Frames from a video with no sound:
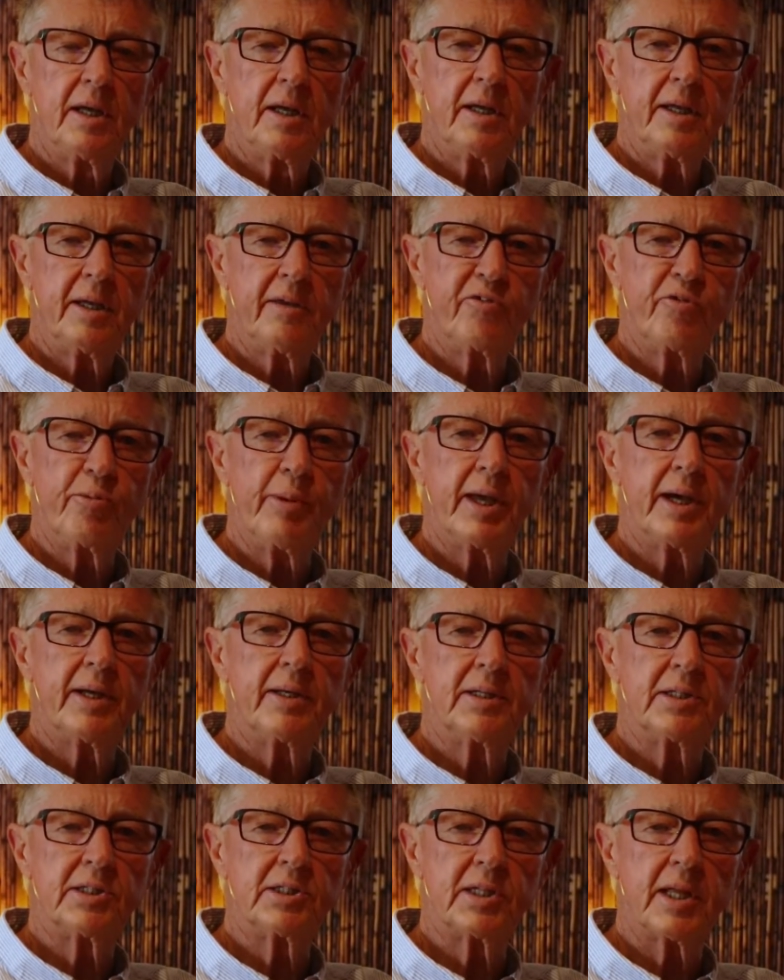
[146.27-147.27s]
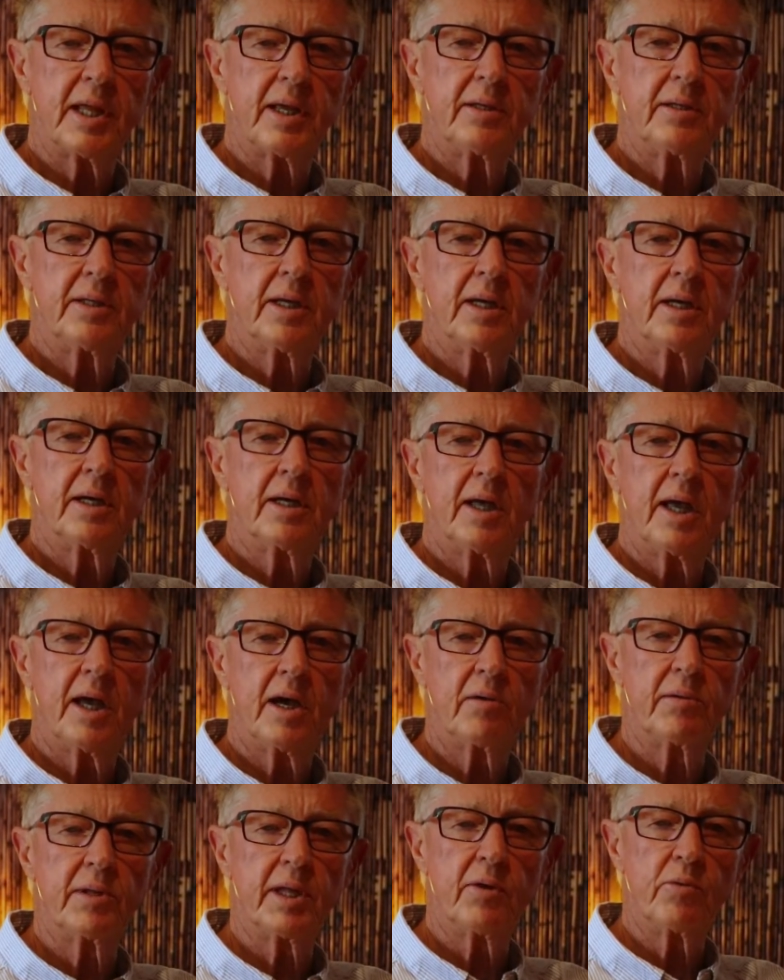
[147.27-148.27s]
if we understand how
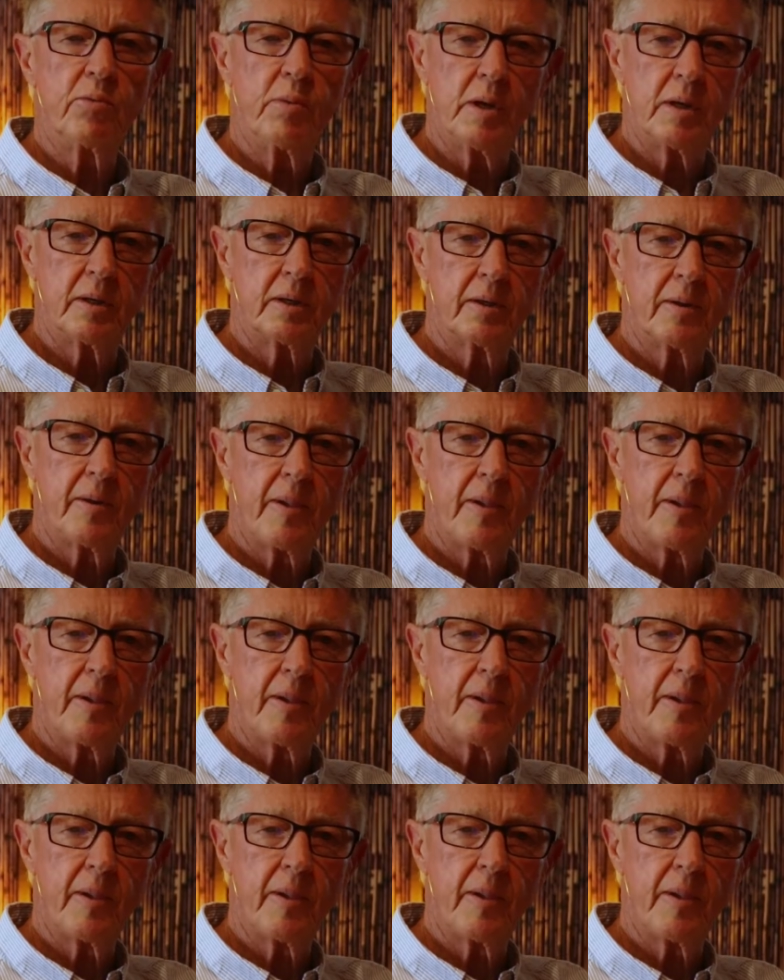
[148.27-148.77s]
they work.